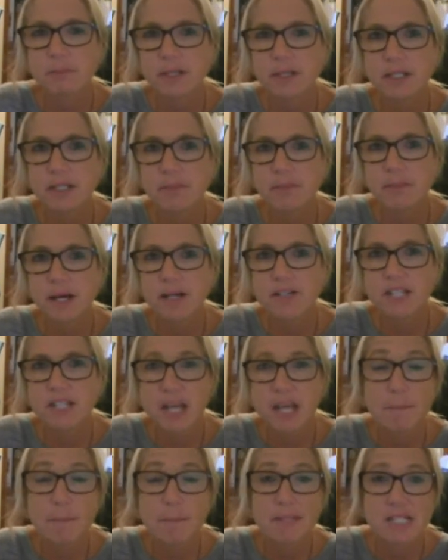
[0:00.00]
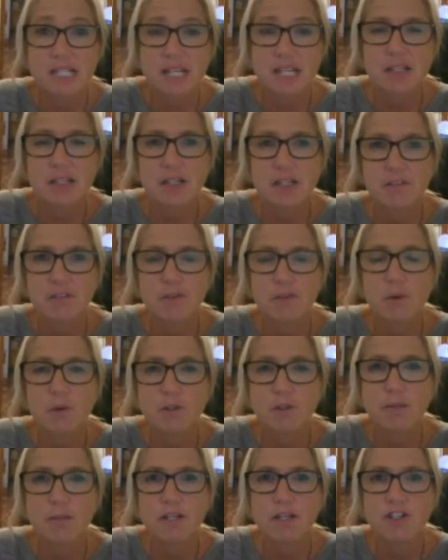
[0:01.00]
being about 10% of all
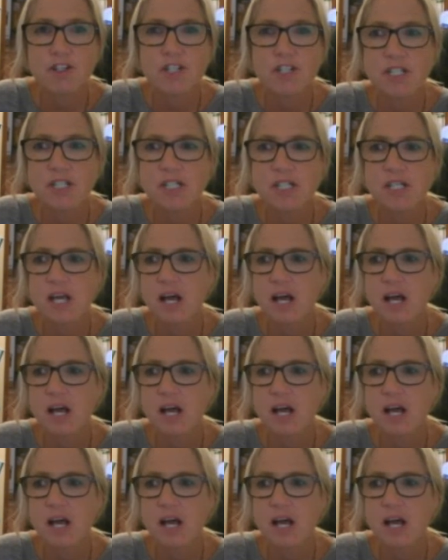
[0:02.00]
dementias